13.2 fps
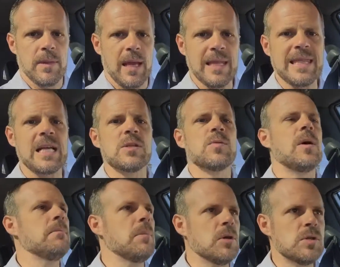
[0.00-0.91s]
And that's
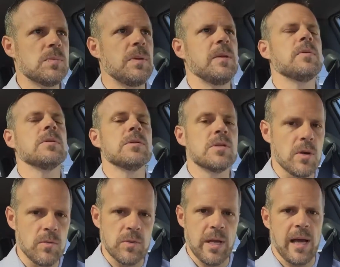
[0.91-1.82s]
what most people
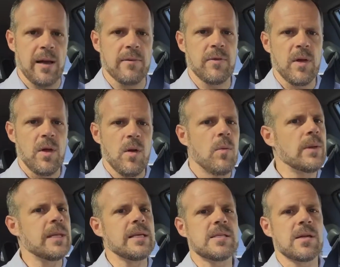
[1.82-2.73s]
don't have
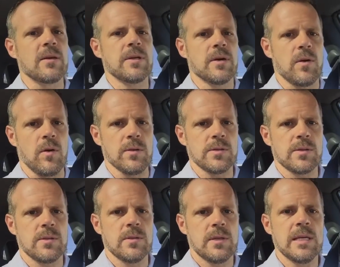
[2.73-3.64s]
when they start their
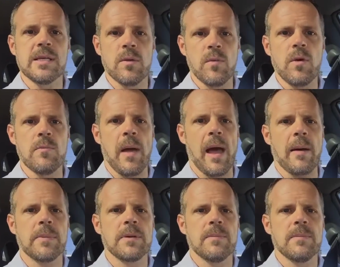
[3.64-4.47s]
goals, is a roadmap.